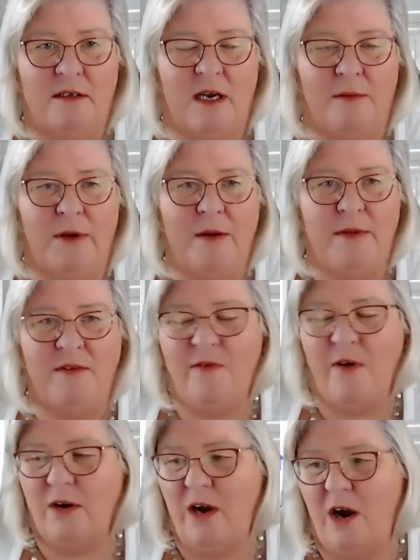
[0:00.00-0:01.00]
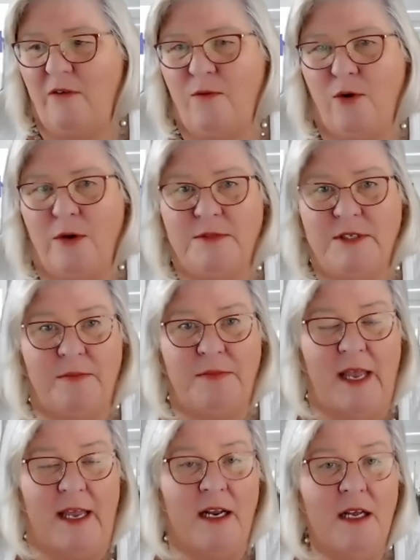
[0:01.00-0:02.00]
upcoming card forms
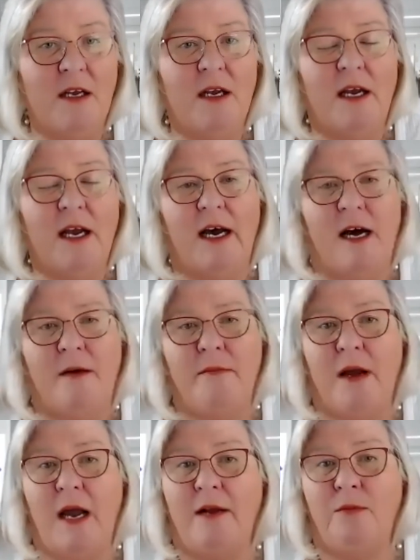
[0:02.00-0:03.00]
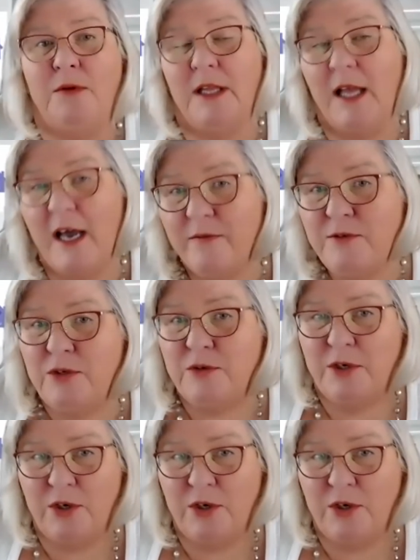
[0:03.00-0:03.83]
update. I would love to